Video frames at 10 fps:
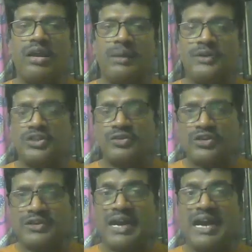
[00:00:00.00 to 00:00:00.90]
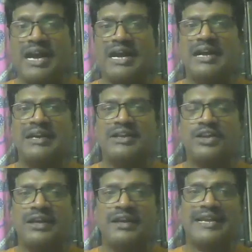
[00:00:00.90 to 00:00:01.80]
about your God,
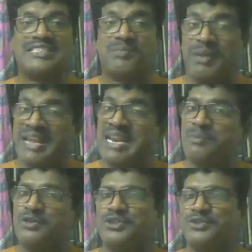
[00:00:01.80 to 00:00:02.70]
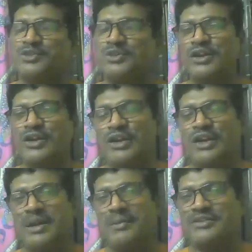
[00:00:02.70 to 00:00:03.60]
you can explain about your
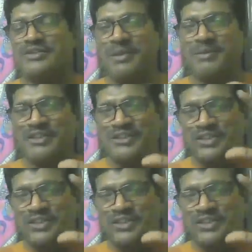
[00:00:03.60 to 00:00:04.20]
about about the